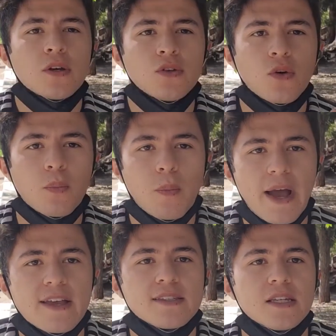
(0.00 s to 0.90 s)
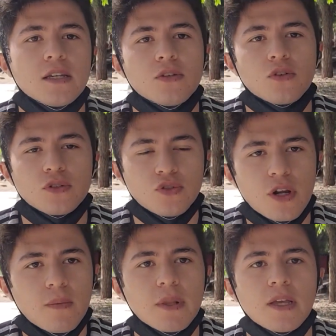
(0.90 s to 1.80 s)
your passing, your
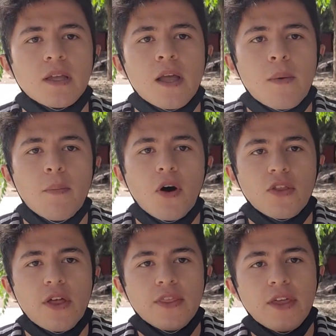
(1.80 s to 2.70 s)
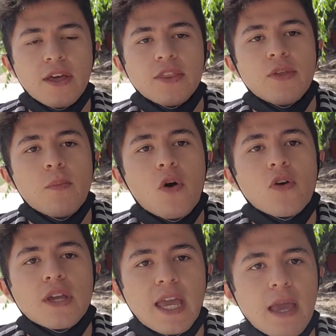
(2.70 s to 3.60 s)
dribbling, but the more
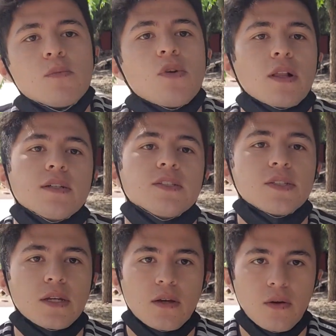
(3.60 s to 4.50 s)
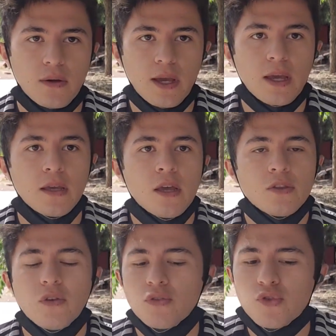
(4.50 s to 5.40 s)
game realistic. Okay,
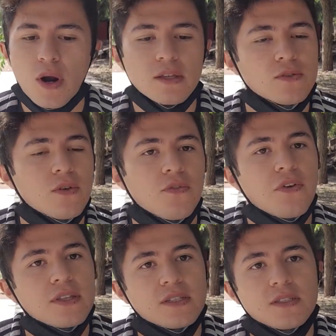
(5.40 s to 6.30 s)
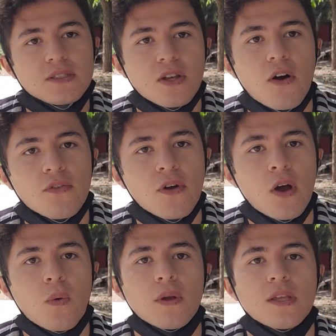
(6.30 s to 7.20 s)
don't try to do fancy stuff
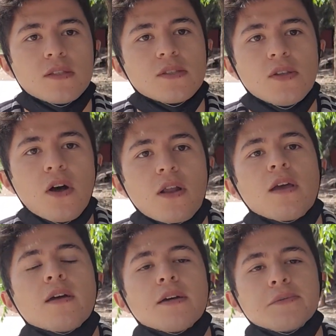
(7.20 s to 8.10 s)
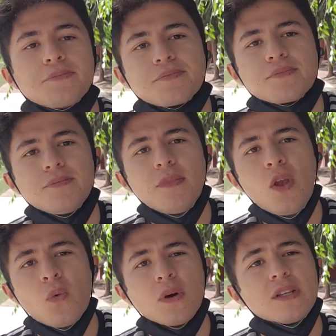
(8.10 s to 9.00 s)
when it's not
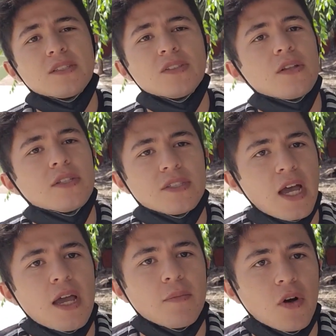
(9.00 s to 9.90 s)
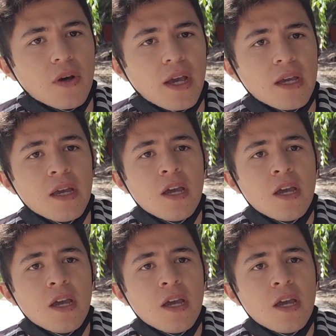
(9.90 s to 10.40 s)
the time. Okay,